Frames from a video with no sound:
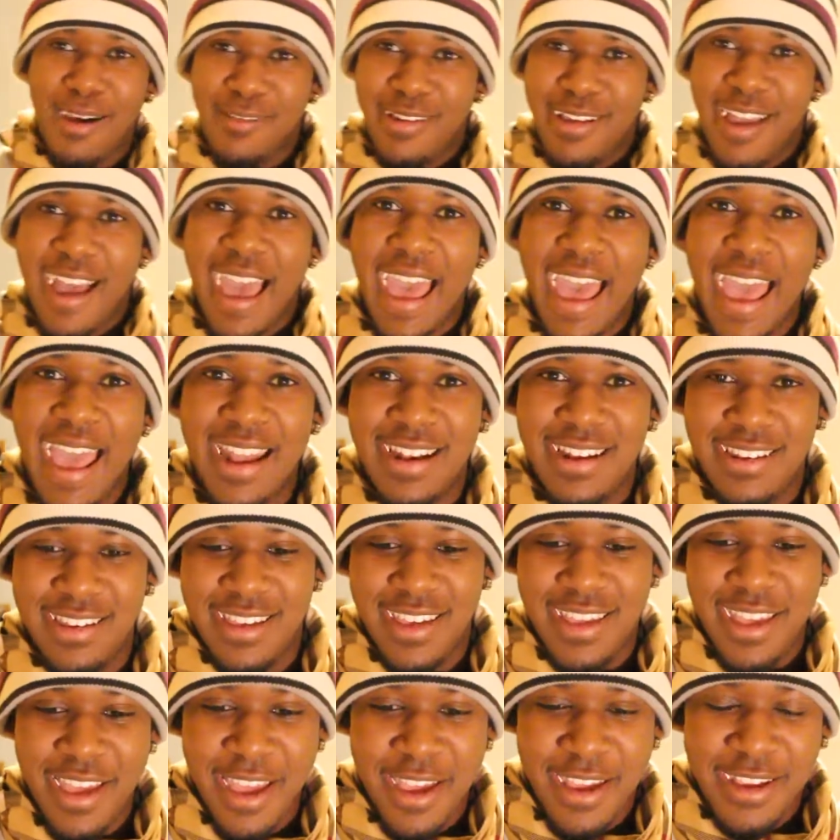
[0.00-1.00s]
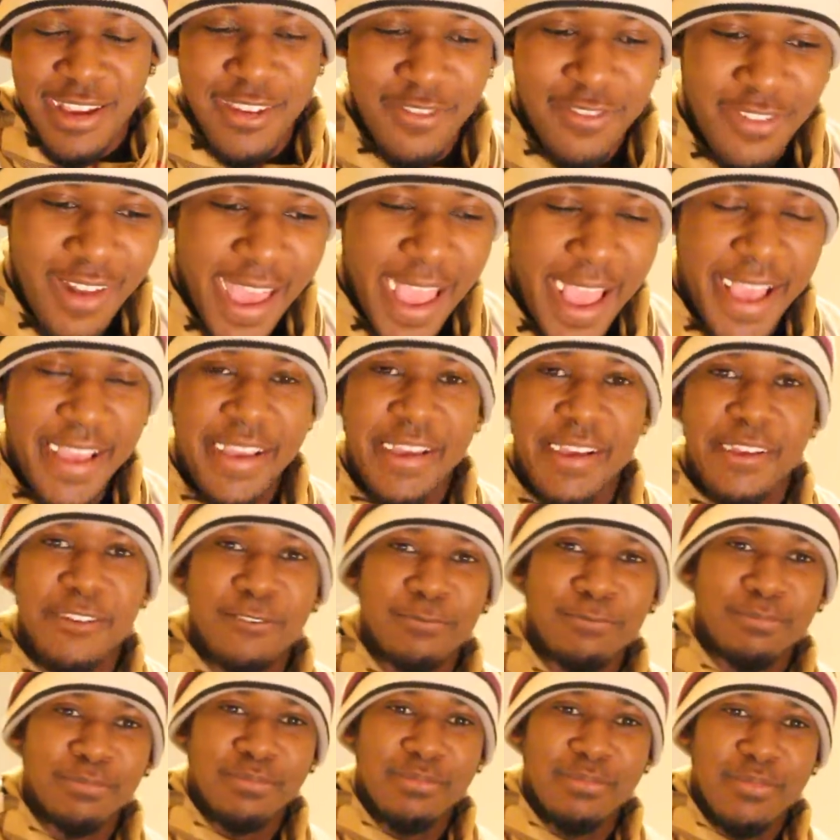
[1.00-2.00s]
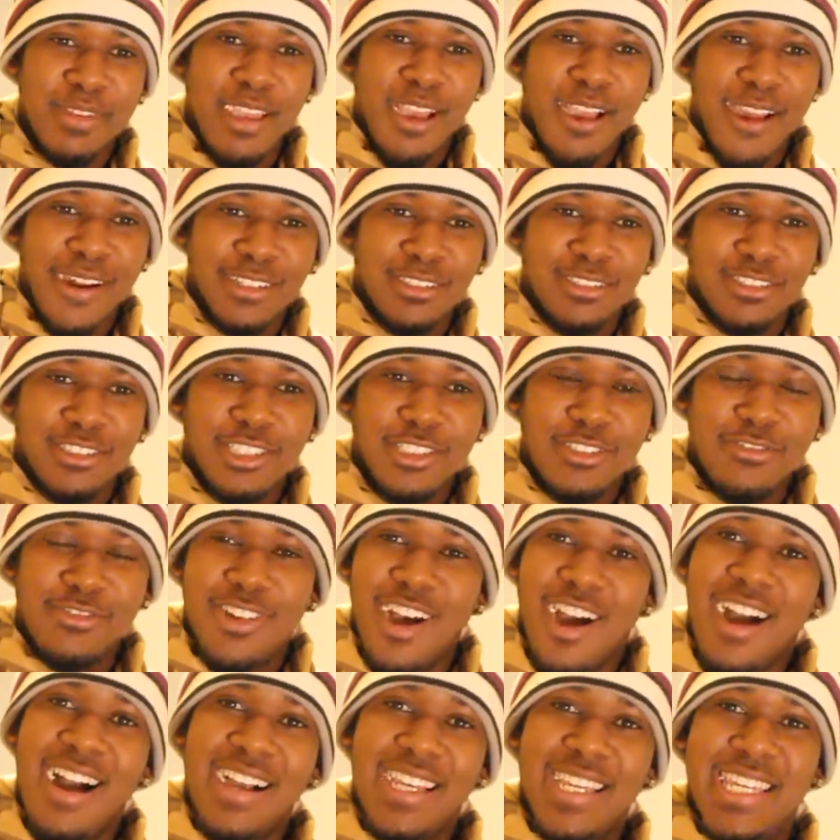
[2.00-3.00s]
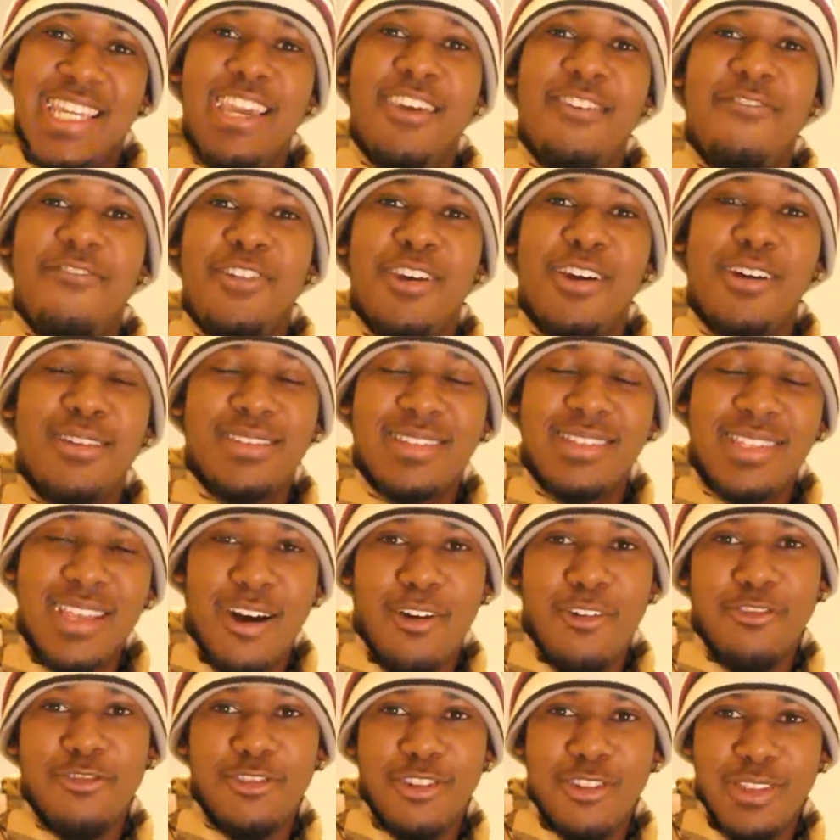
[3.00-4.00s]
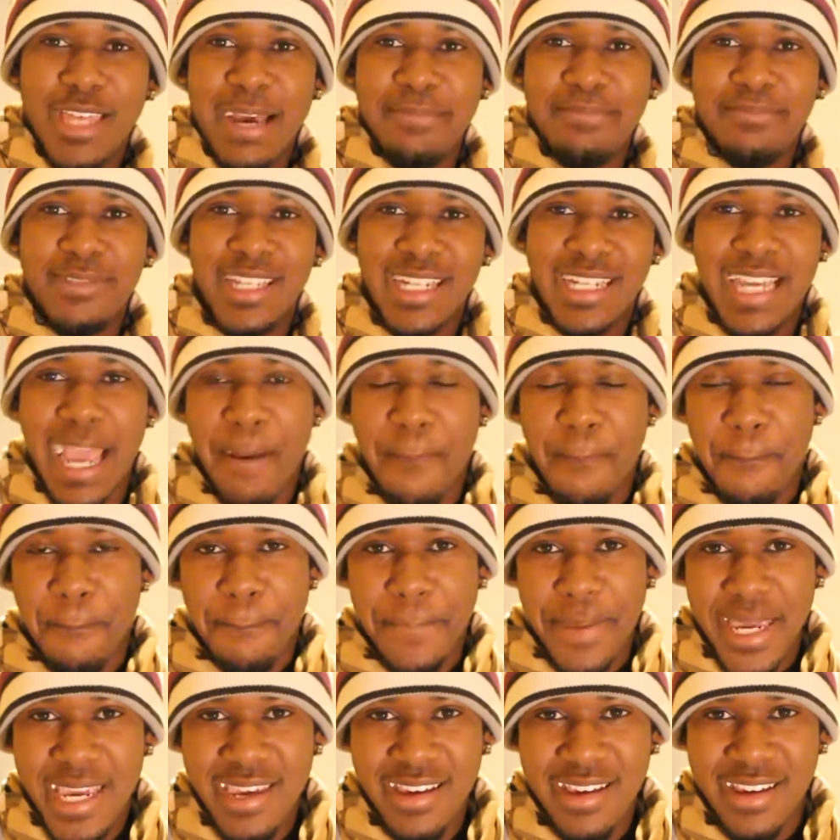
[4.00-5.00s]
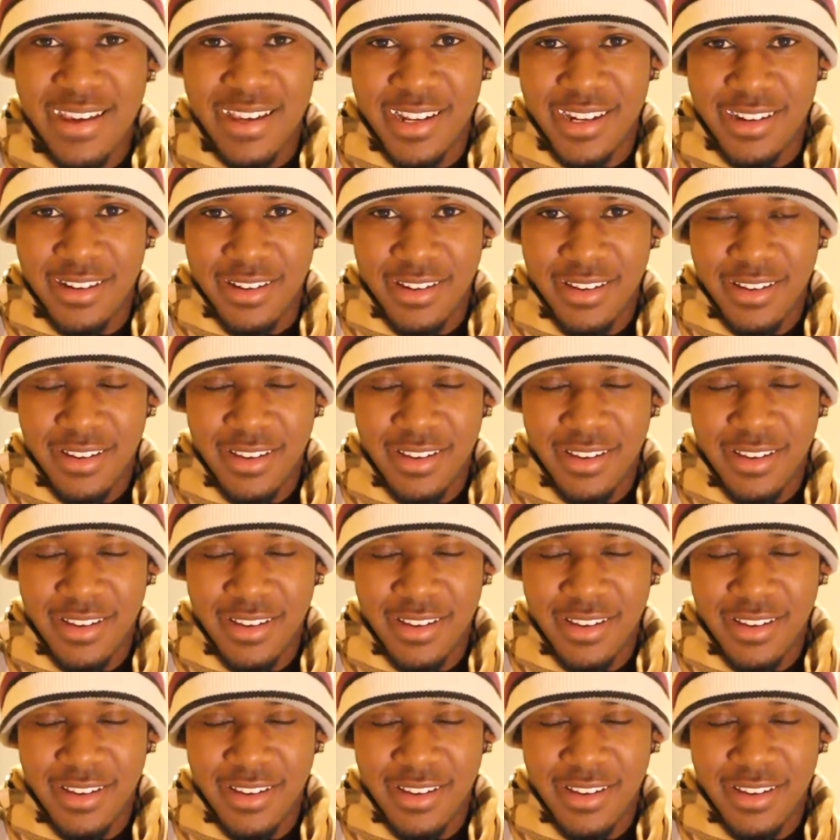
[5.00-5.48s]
your hand. You've got to give yourself to them to get beaten.